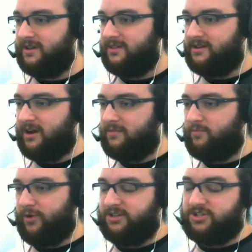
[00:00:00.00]
There are
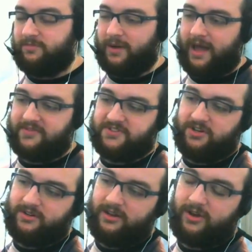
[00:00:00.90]
branching paths
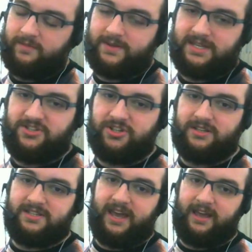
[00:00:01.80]
here that you can potentially
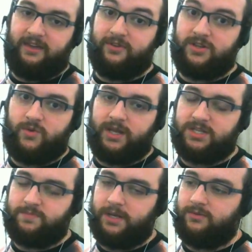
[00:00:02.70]
take even during a
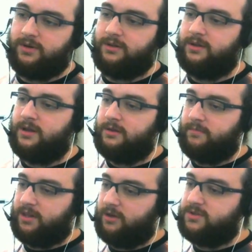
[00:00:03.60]
speedrun,
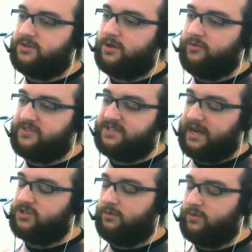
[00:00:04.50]
but going to the roof is
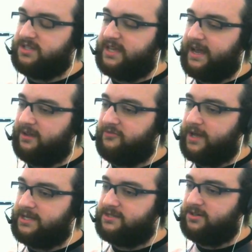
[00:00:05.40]
actually 1 second
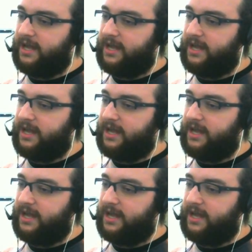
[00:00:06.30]
faster.